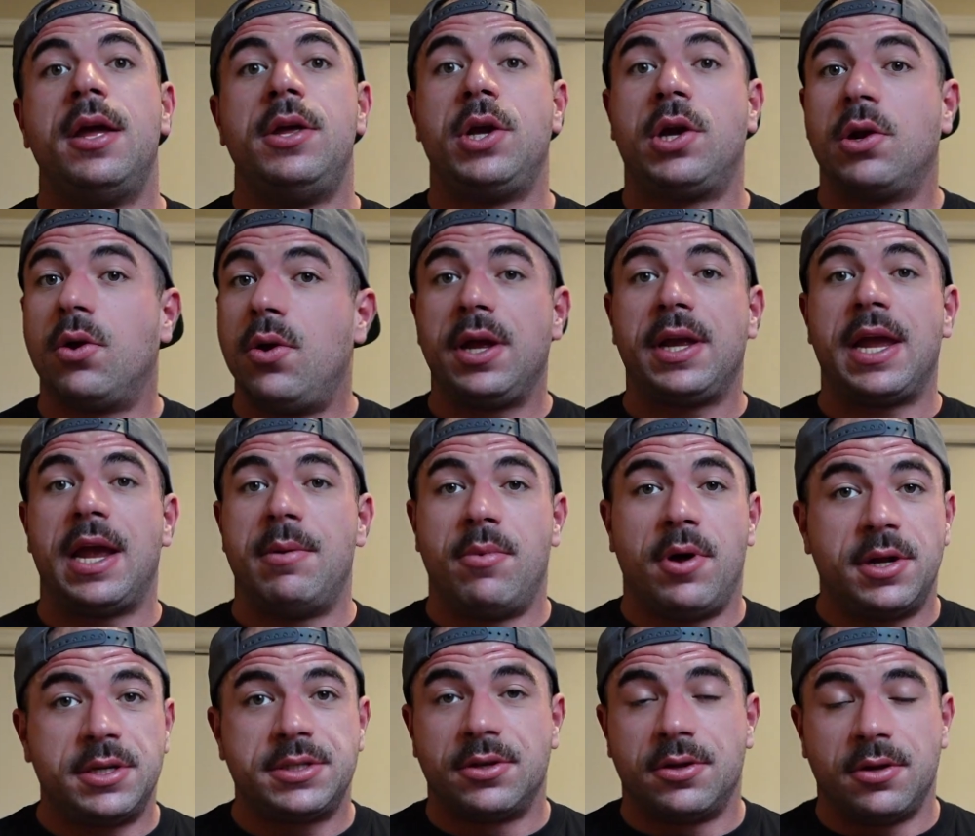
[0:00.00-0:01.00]
You can only gain
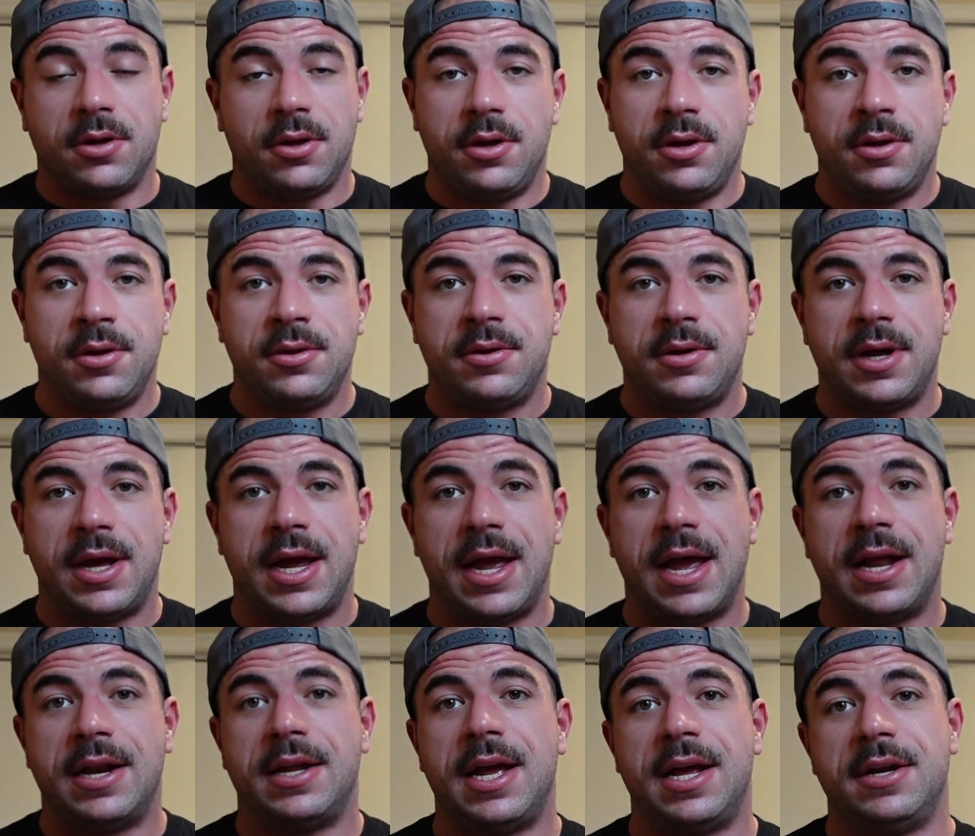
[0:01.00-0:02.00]
muscle
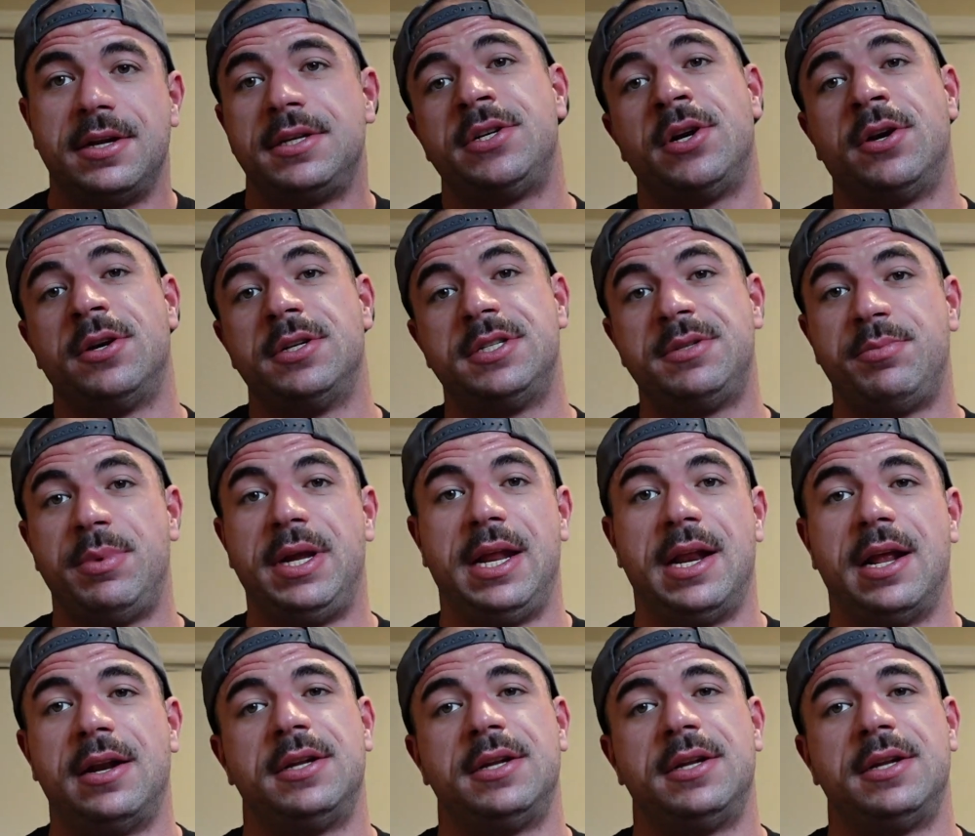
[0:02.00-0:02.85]
at a, at a certain speed,